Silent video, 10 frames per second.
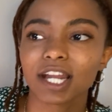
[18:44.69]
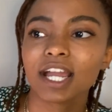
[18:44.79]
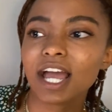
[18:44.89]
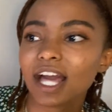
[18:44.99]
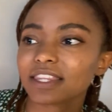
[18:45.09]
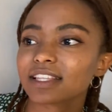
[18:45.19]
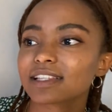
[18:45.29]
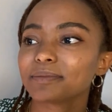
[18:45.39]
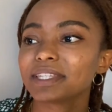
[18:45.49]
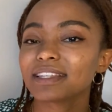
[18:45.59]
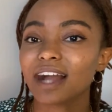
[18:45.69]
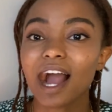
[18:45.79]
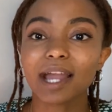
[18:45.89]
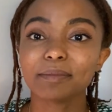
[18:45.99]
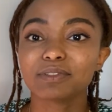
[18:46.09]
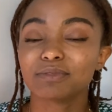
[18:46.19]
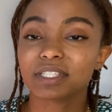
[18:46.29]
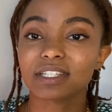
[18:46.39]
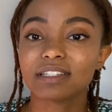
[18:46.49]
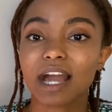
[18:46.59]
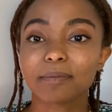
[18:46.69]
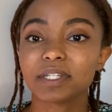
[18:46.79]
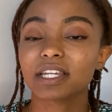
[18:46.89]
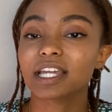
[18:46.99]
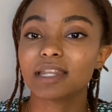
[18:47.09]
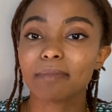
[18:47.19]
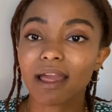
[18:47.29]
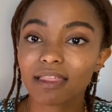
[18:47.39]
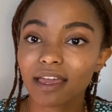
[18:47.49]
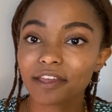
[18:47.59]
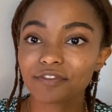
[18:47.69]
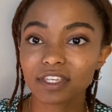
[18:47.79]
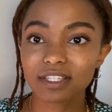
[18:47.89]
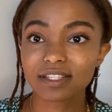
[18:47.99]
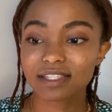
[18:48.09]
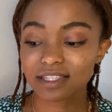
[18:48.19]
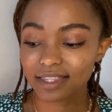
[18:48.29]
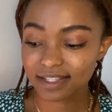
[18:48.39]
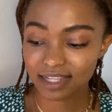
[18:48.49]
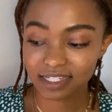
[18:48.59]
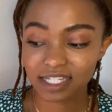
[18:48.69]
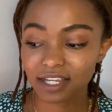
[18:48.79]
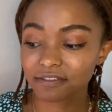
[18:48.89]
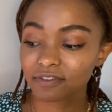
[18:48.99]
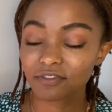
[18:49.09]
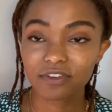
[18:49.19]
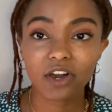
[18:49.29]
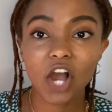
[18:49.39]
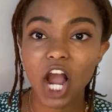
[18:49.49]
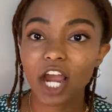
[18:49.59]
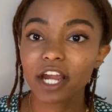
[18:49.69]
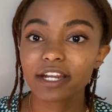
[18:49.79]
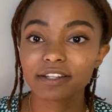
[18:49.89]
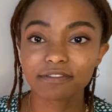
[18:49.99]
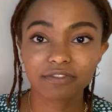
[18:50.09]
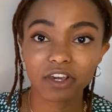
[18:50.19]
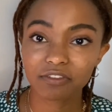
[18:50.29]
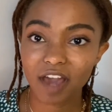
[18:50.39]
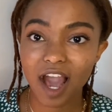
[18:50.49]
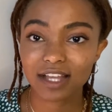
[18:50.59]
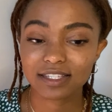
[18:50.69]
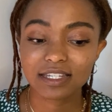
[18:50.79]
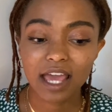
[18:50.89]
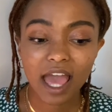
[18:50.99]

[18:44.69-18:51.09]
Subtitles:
I think something that I'm really adapting in my life is this idea of fail hard, fail fast.